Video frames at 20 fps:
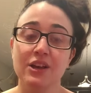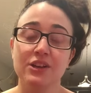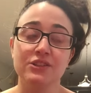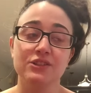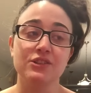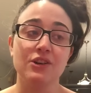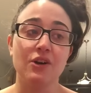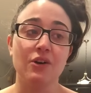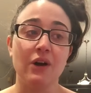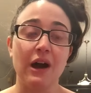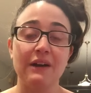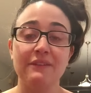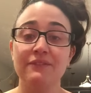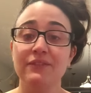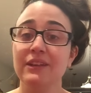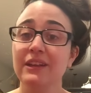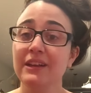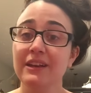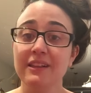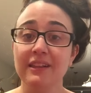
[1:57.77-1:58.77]
So I'm
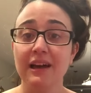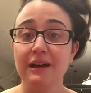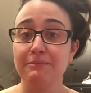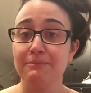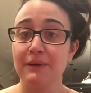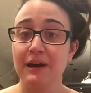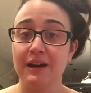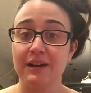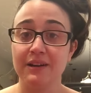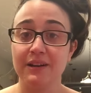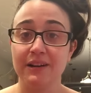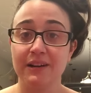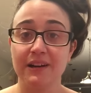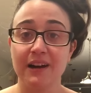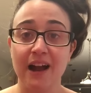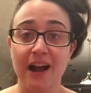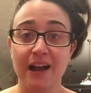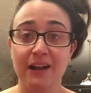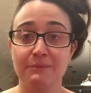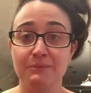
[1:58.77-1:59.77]
feeling a lot
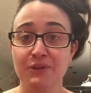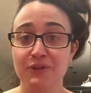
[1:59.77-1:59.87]
better. I'm